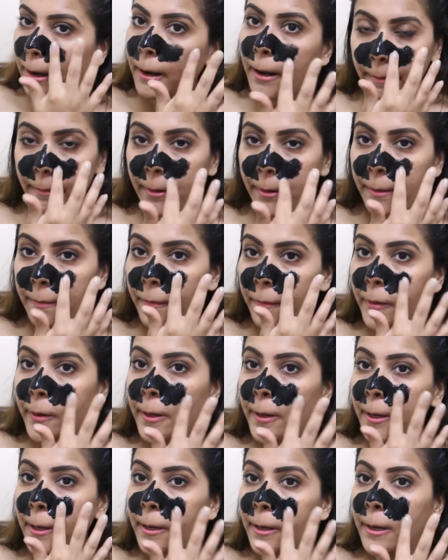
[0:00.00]
I'm going to put
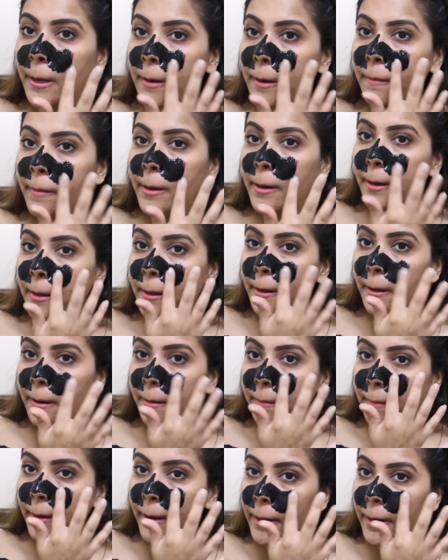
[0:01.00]
a little bit
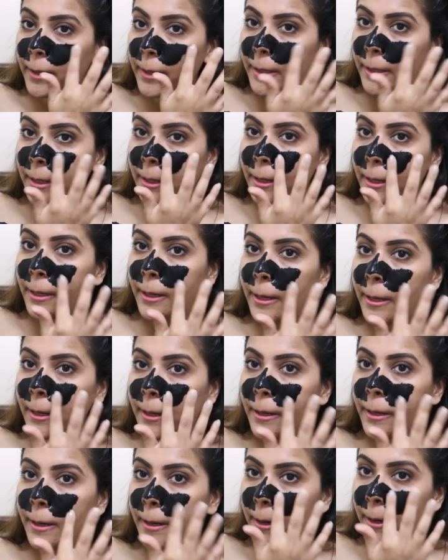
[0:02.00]
on my cheek.
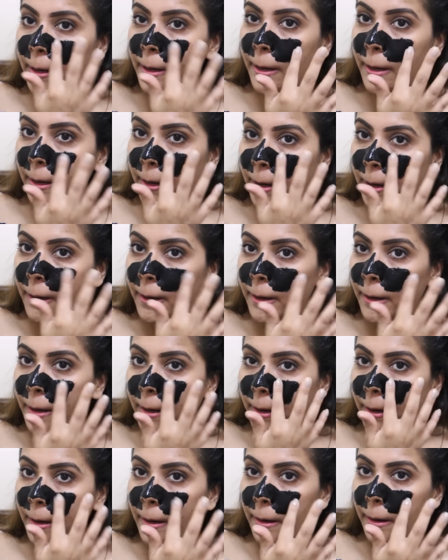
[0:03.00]

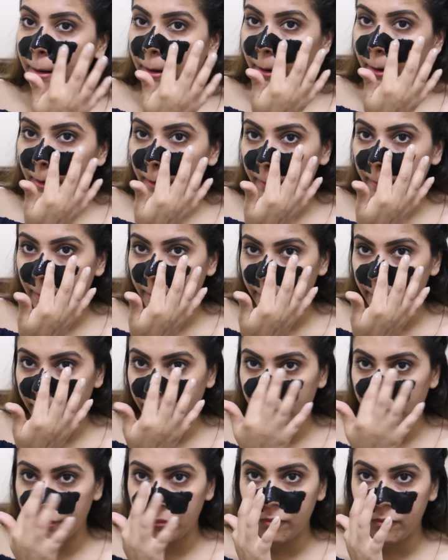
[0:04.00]
I could
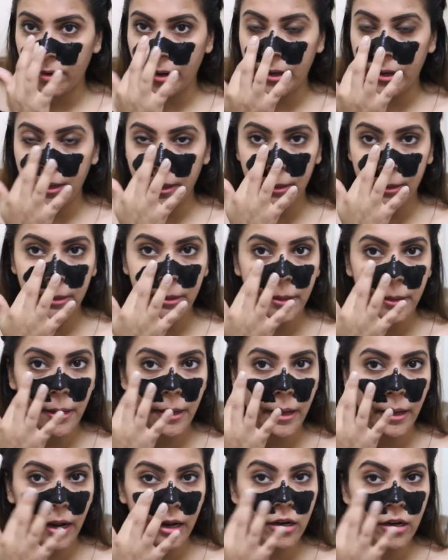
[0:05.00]
have whiteheads
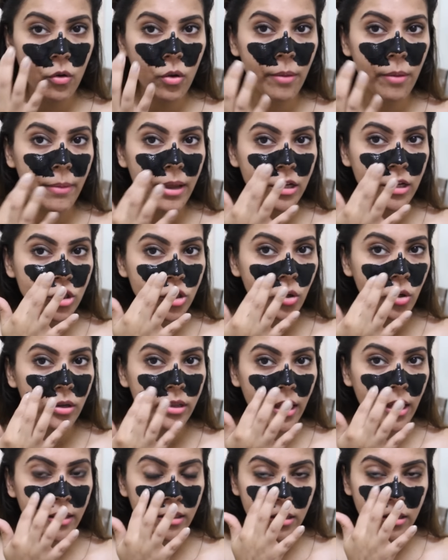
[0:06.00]
there. And okay, make sure
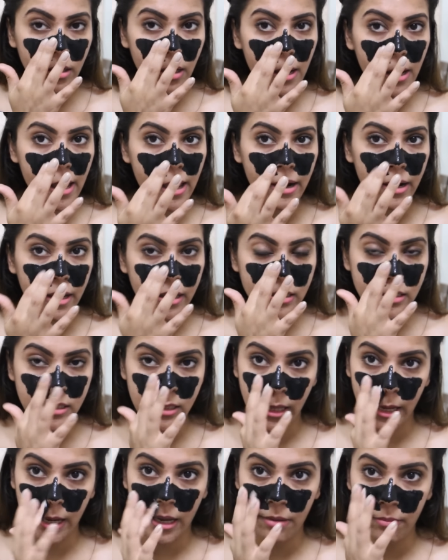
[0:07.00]
that the layer is
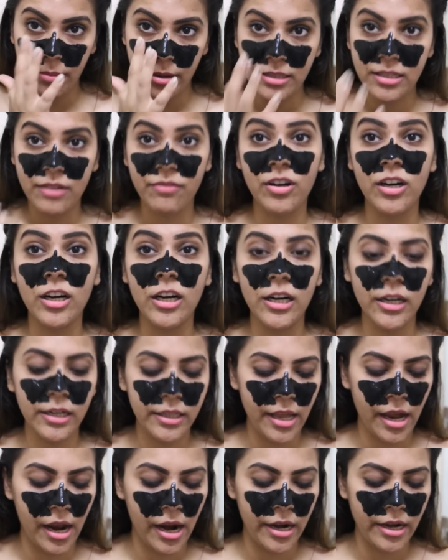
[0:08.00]
thin, because I've
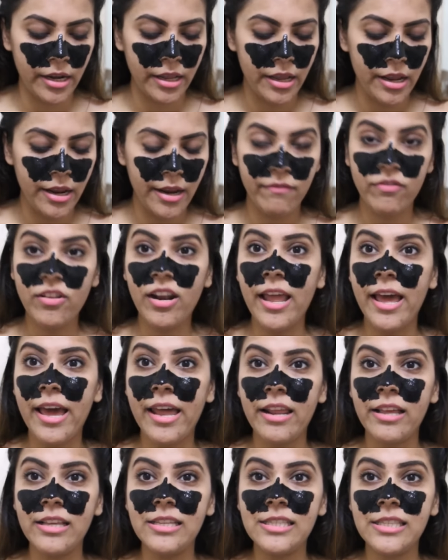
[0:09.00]
heard that the
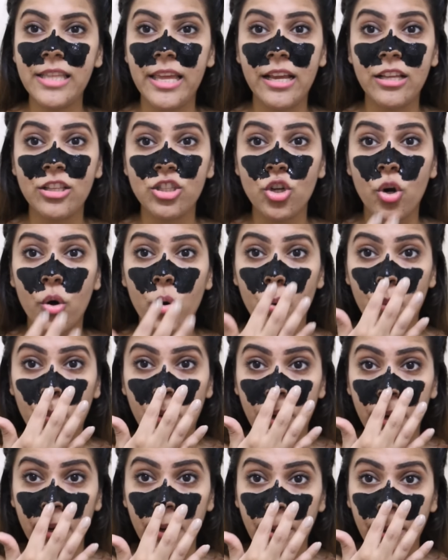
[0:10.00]
layer is thick, it's not going to
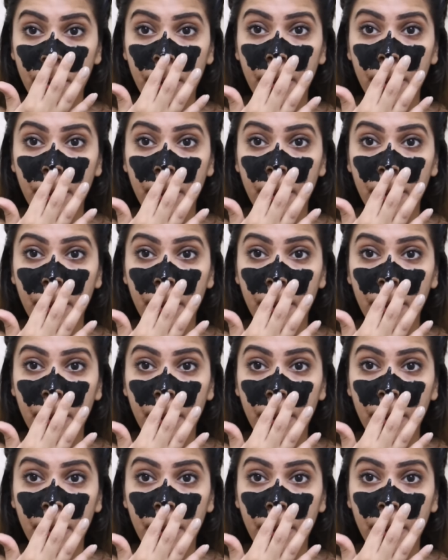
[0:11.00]
work.